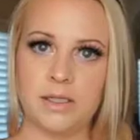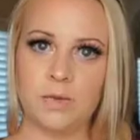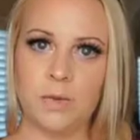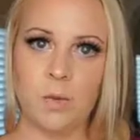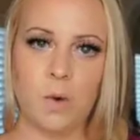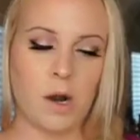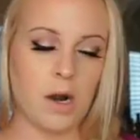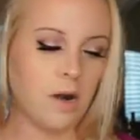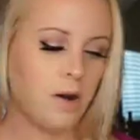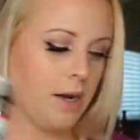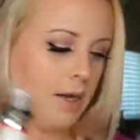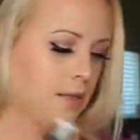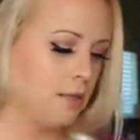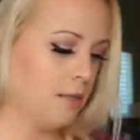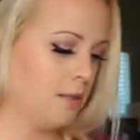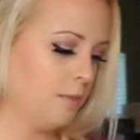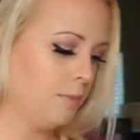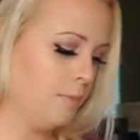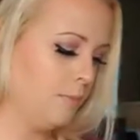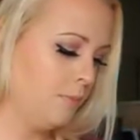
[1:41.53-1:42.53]
of
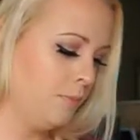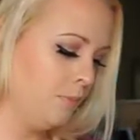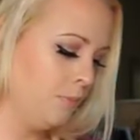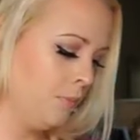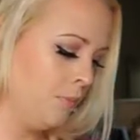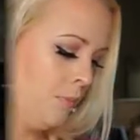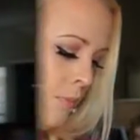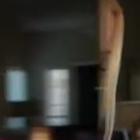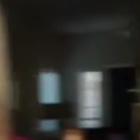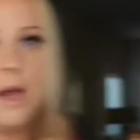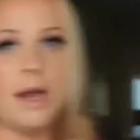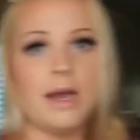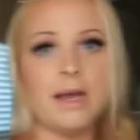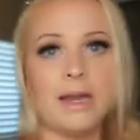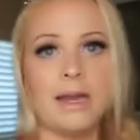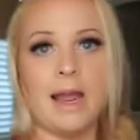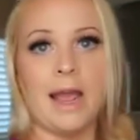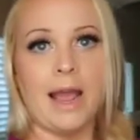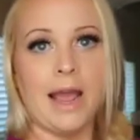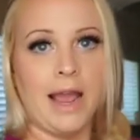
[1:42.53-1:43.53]
Juarez, 1
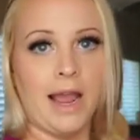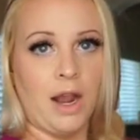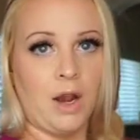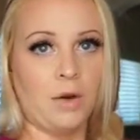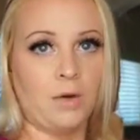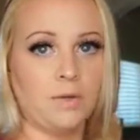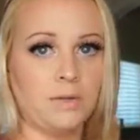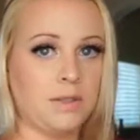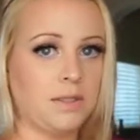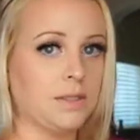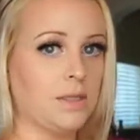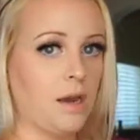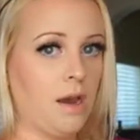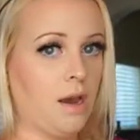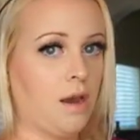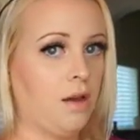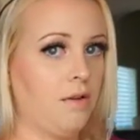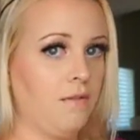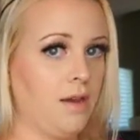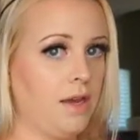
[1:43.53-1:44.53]
ounce
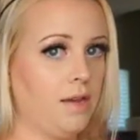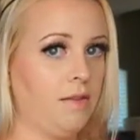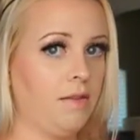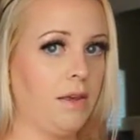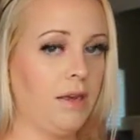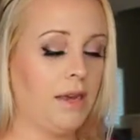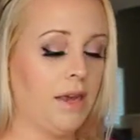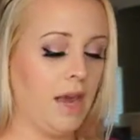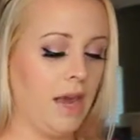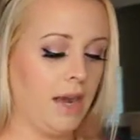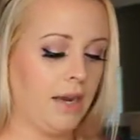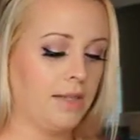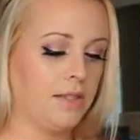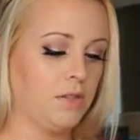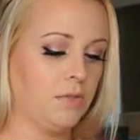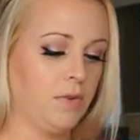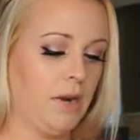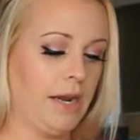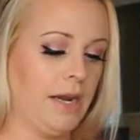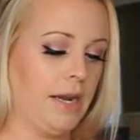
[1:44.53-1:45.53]
of the
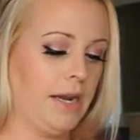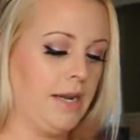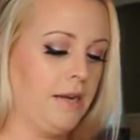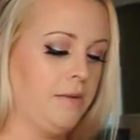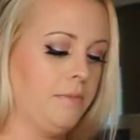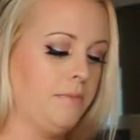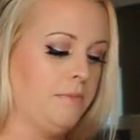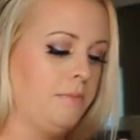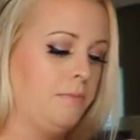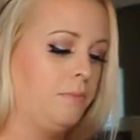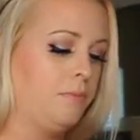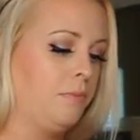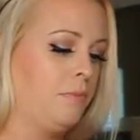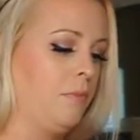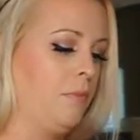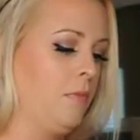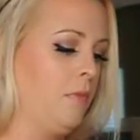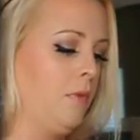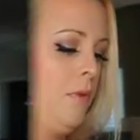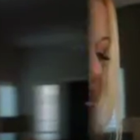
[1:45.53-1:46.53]
X-rated.
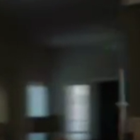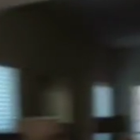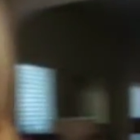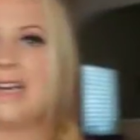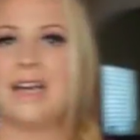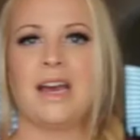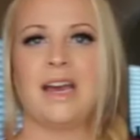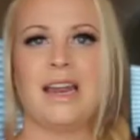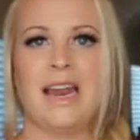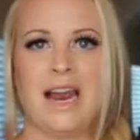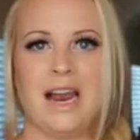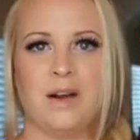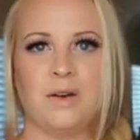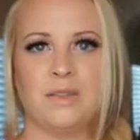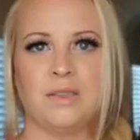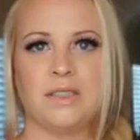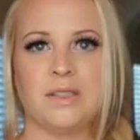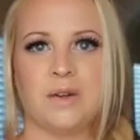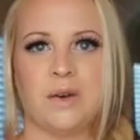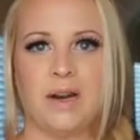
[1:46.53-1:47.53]
I guess like an
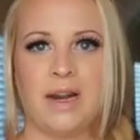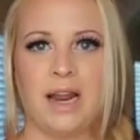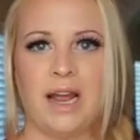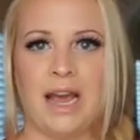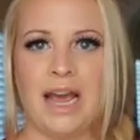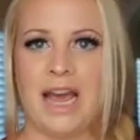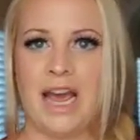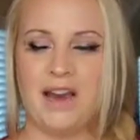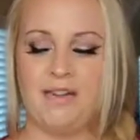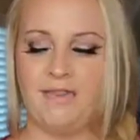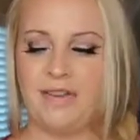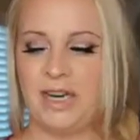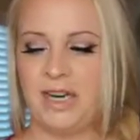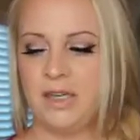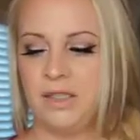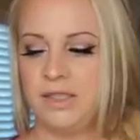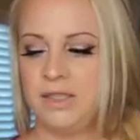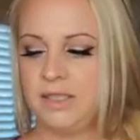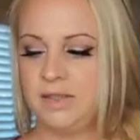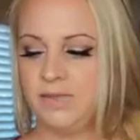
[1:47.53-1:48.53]
ounce or half an
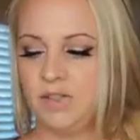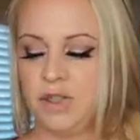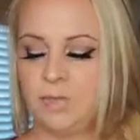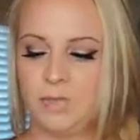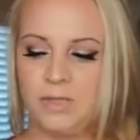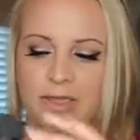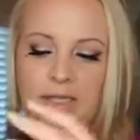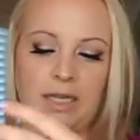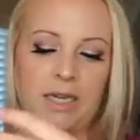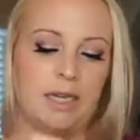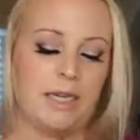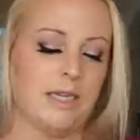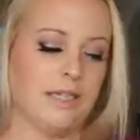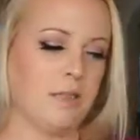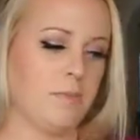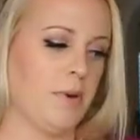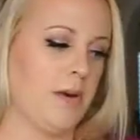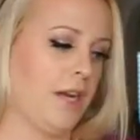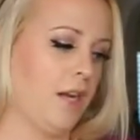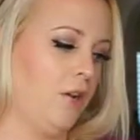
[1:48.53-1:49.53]
ounce of triple sec,
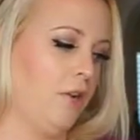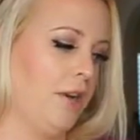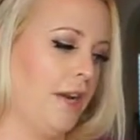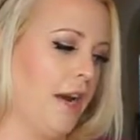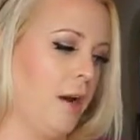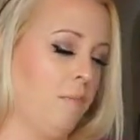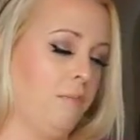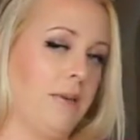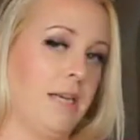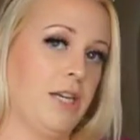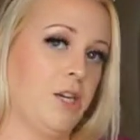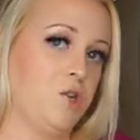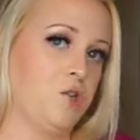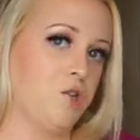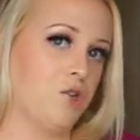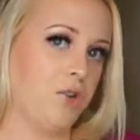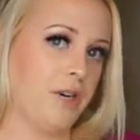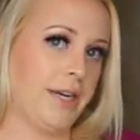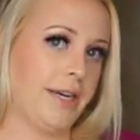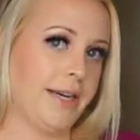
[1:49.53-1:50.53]
depending on how big your
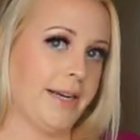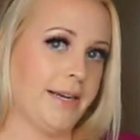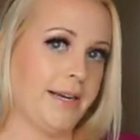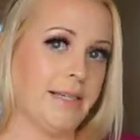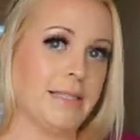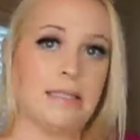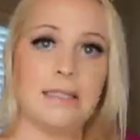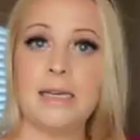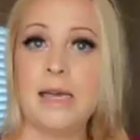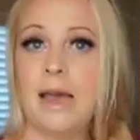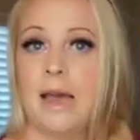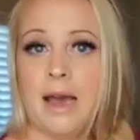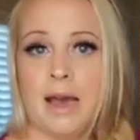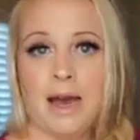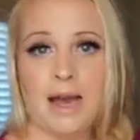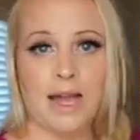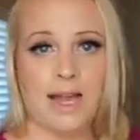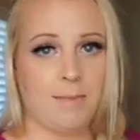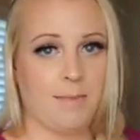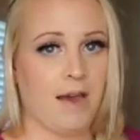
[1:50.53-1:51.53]
drink is.
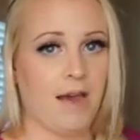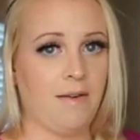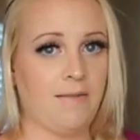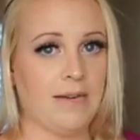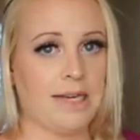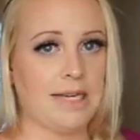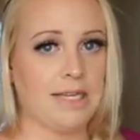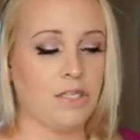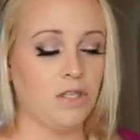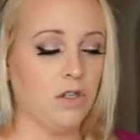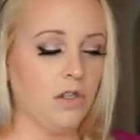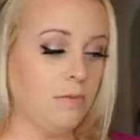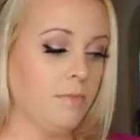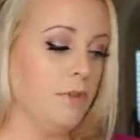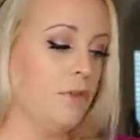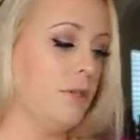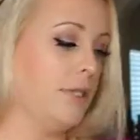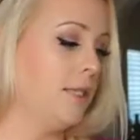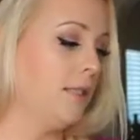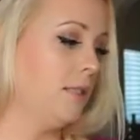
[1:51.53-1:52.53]
I'm having a tall
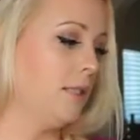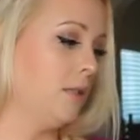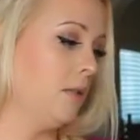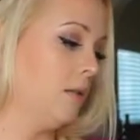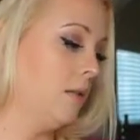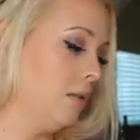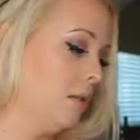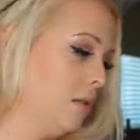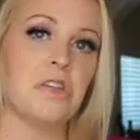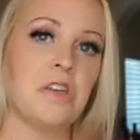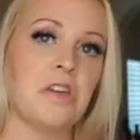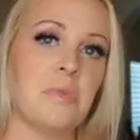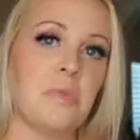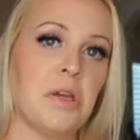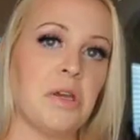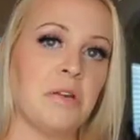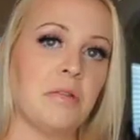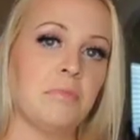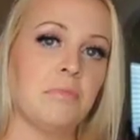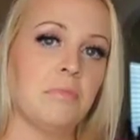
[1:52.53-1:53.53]
boy, so it's gonna
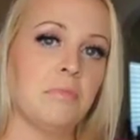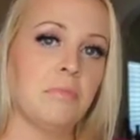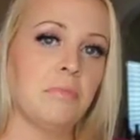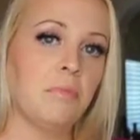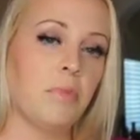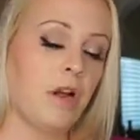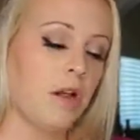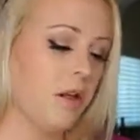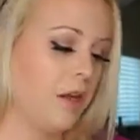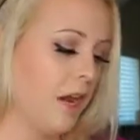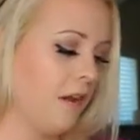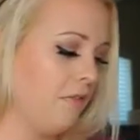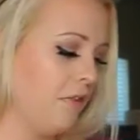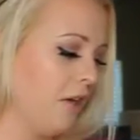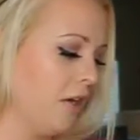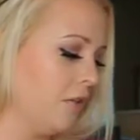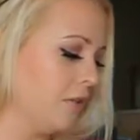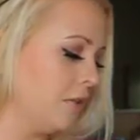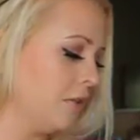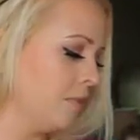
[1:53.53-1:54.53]
be probably half an
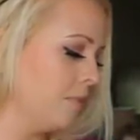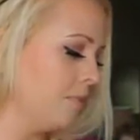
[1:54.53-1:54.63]
ounce.